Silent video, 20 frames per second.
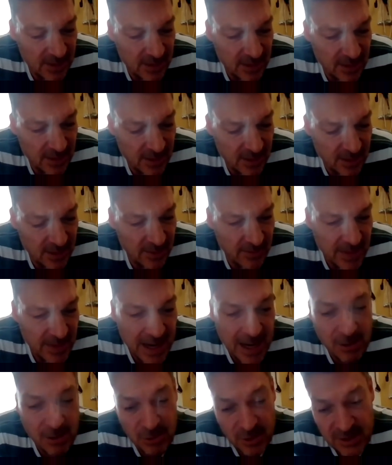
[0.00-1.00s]

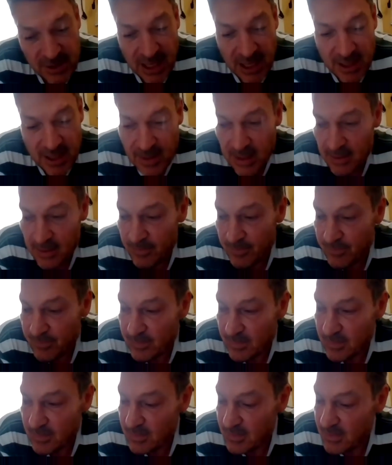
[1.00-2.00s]
Howard came in,
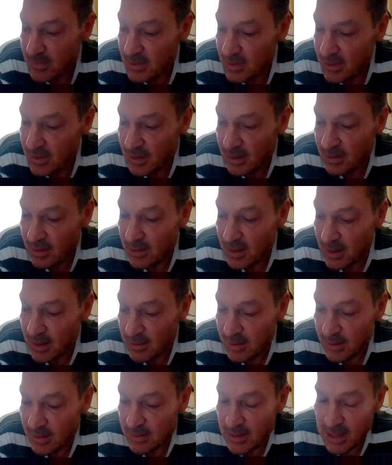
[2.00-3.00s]
and I
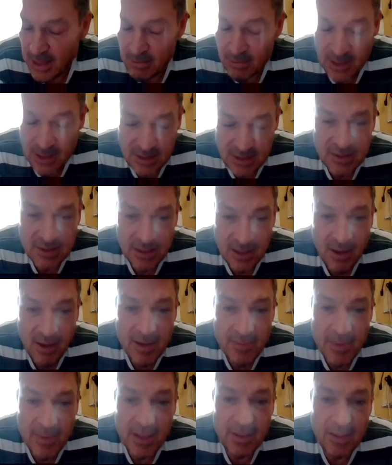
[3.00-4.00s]
think Howard actually
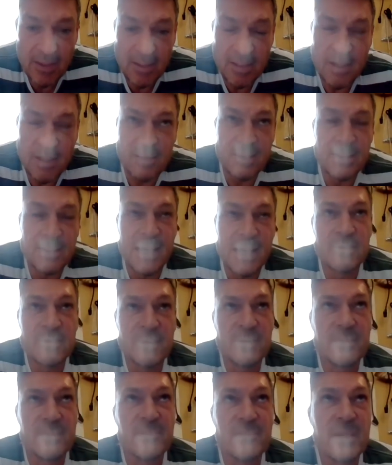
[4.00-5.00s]
liked me. He
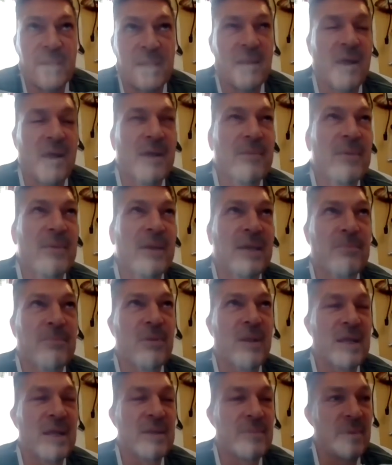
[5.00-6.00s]
liked me. He
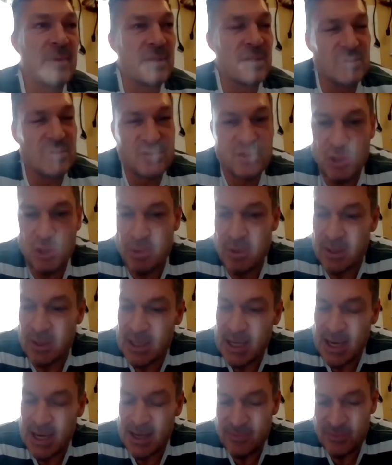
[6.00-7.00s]
played me in those couple of
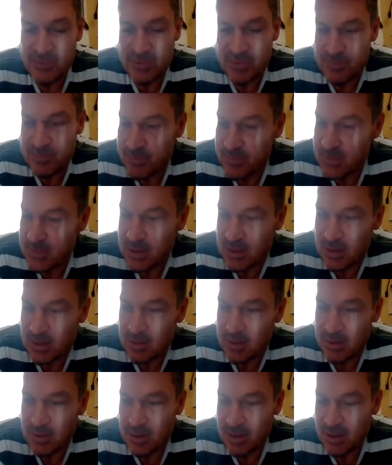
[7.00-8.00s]
games
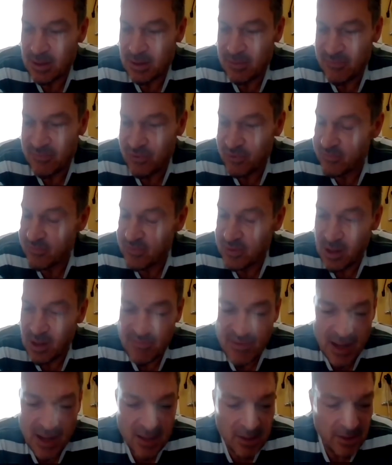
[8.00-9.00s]
and in front of Clive
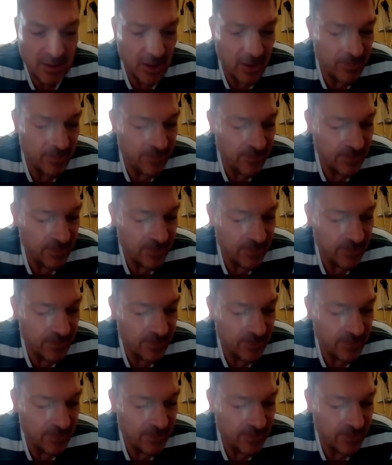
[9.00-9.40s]
Allen.